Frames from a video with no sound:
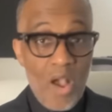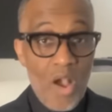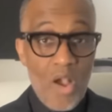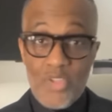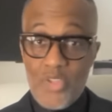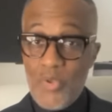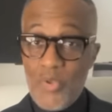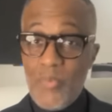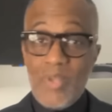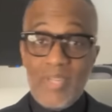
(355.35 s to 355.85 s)

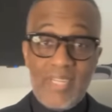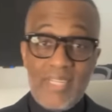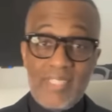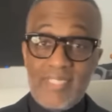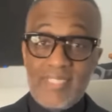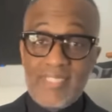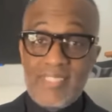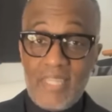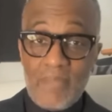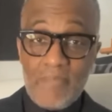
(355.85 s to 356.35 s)
Are you
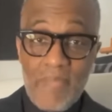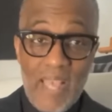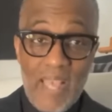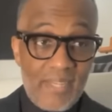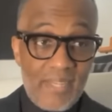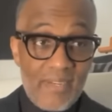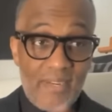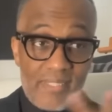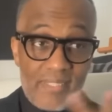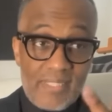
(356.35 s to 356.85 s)
willing to sit
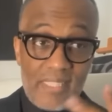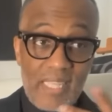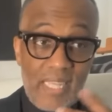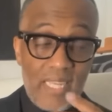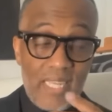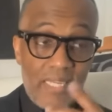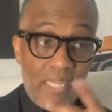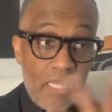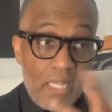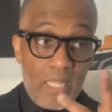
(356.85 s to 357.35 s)
back and
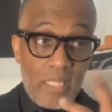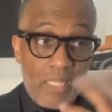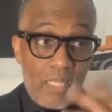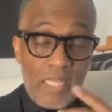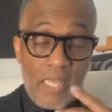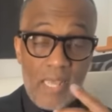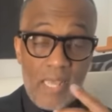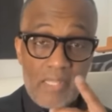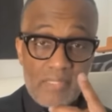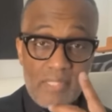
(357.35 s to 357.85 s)
understand
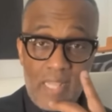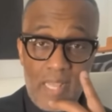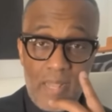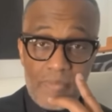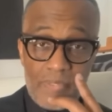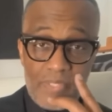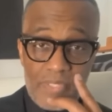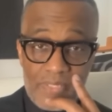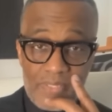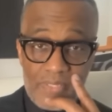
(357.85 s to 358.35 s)
he has
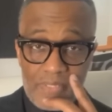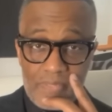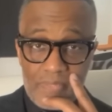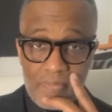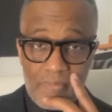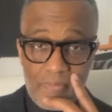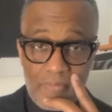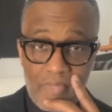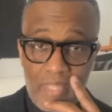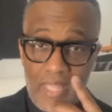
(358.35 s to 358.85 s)
options?